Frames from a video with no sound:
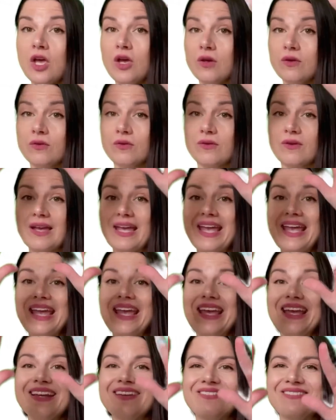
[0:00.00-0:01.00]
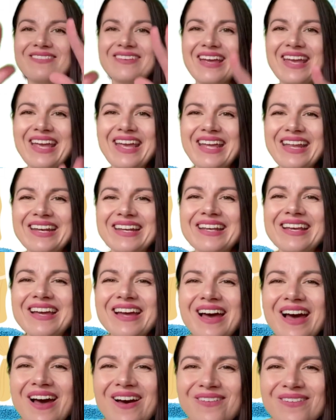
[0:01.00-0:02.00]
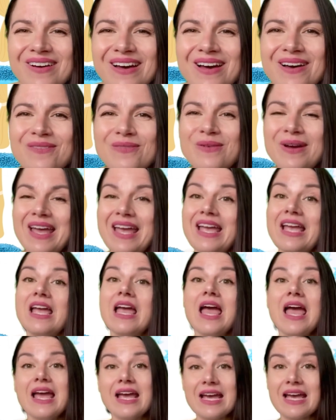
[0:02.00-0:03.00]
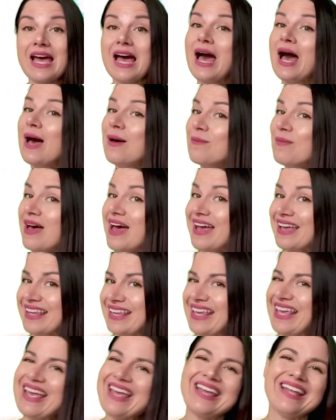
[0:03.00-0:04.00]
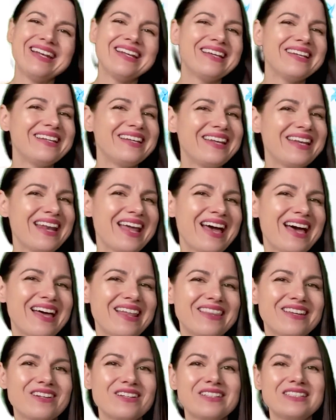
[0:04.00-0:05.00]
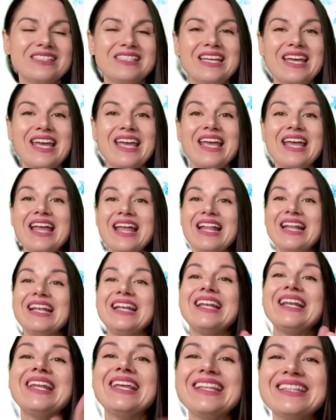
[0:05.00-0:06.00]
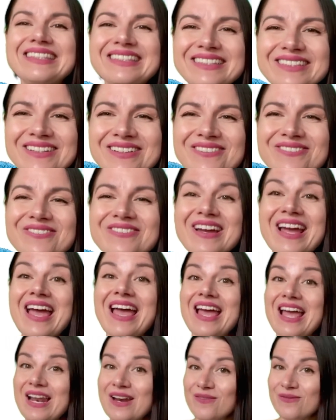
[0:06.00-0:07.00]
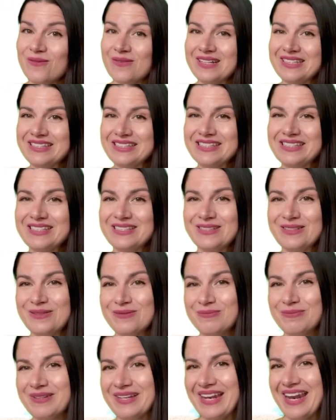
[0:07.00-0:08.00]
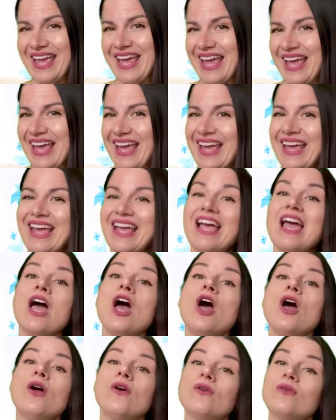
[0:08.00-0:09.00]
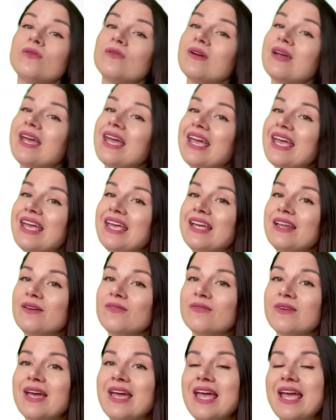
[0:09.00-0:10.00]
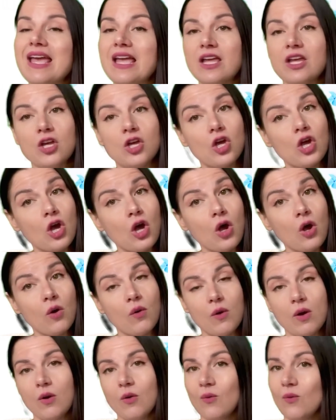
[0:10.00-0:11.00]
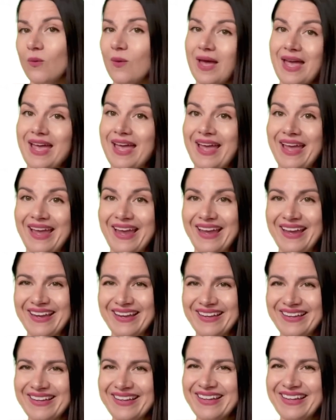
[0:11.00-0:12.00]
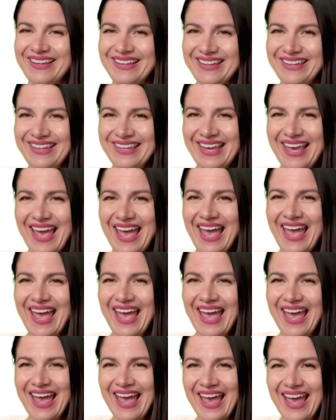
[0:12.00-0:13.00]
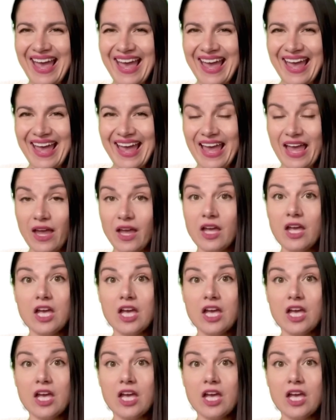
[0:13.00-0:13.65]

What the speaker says: Rain, rain, go away. Come again another day. Little friend wants to play. Rain, rain, go away. Yay!